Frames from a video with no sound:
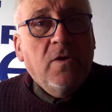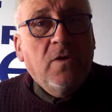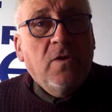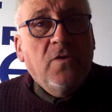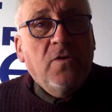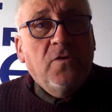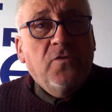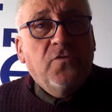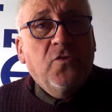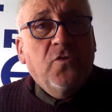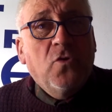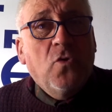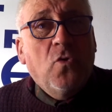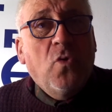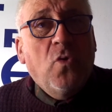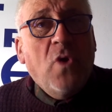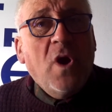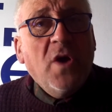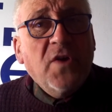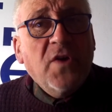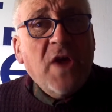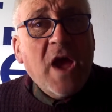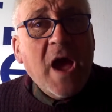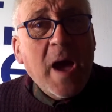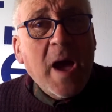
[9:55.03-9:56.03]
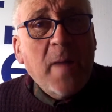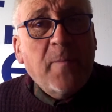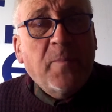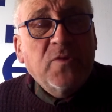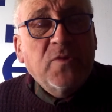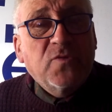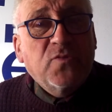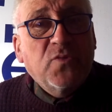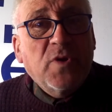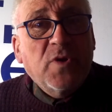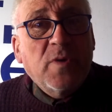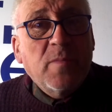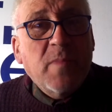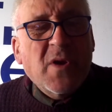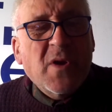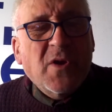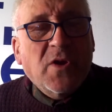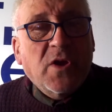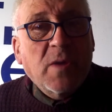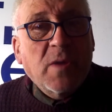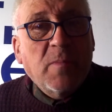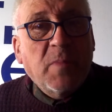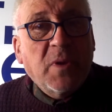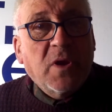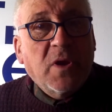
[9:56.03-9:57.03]
So what happens when
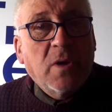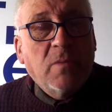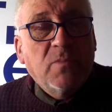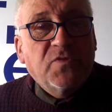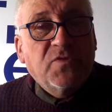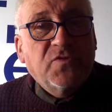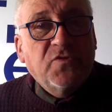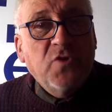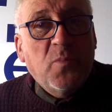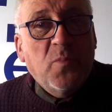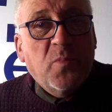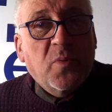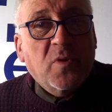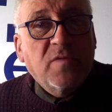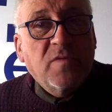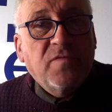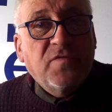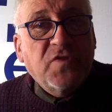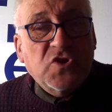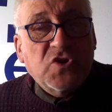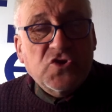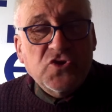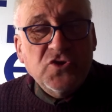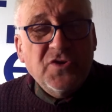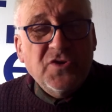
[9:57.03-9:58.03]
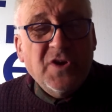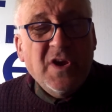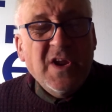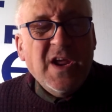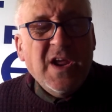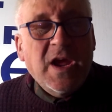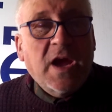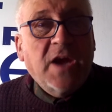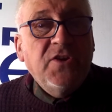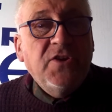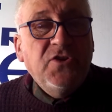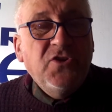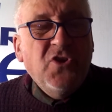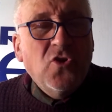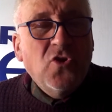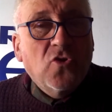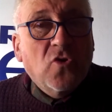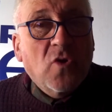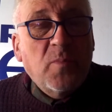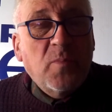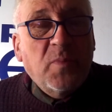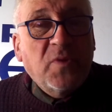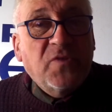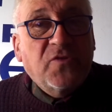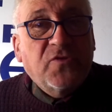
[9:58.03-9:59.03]
America becomes super efficient and
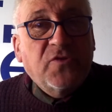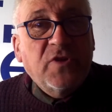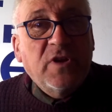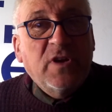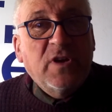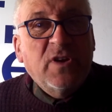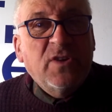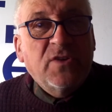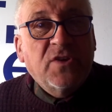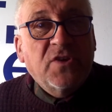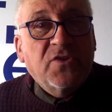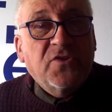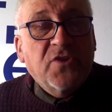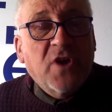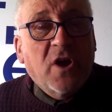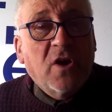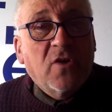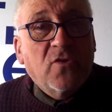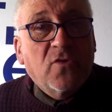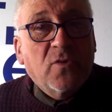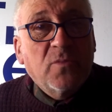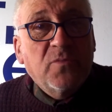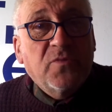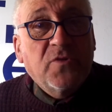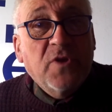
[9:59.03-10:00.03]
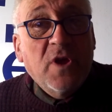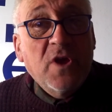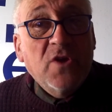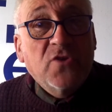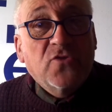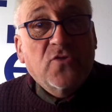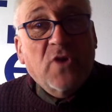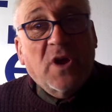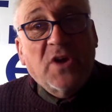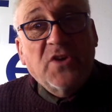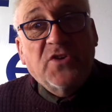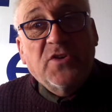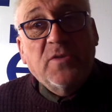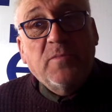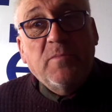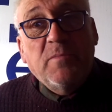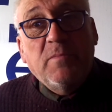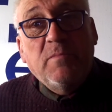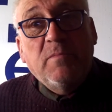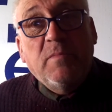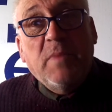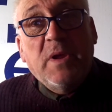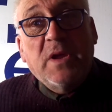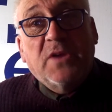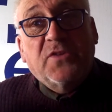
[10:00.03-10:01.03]
Europe is still in the doldrums trying to
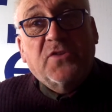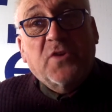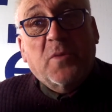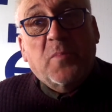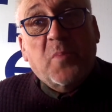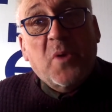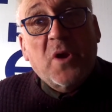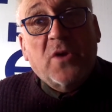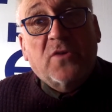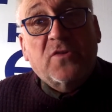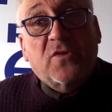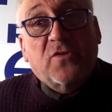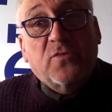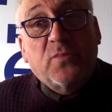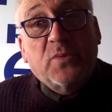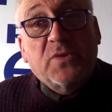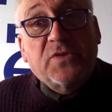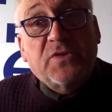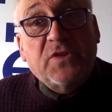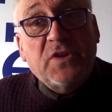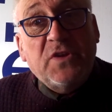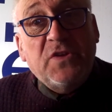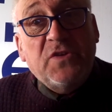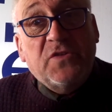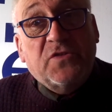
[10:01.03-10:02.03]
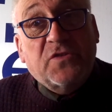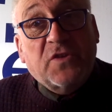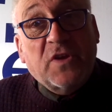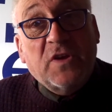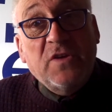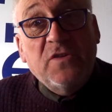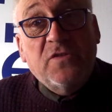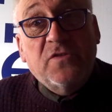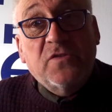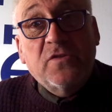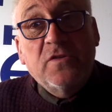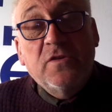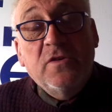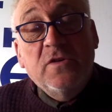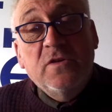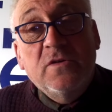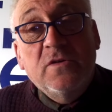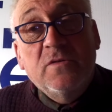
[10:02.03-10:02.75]
make their products with these things?